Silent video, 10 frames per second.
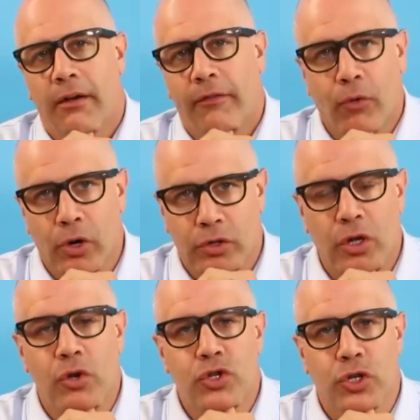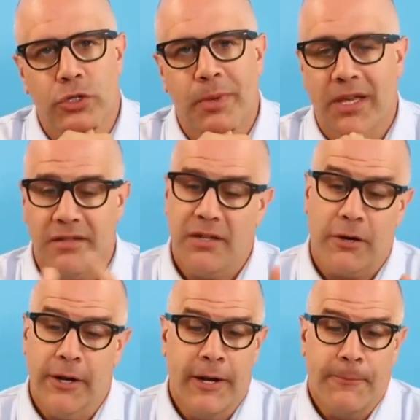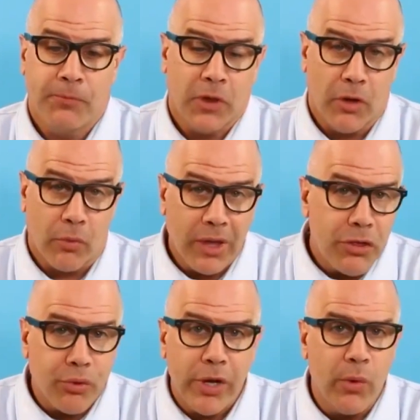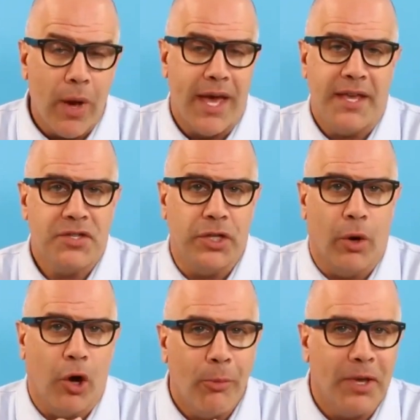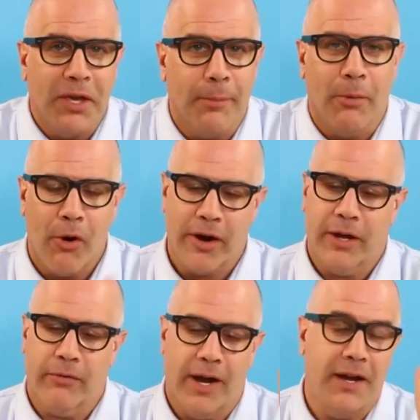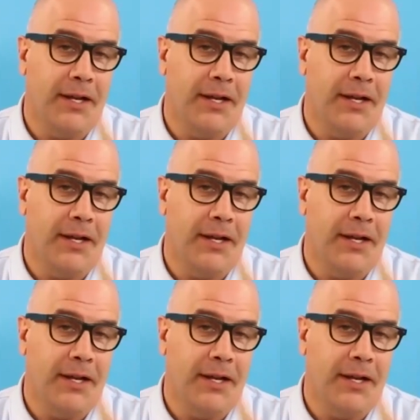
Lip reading: foreclosures, because there are really three ways, you know, a home can come to market, right?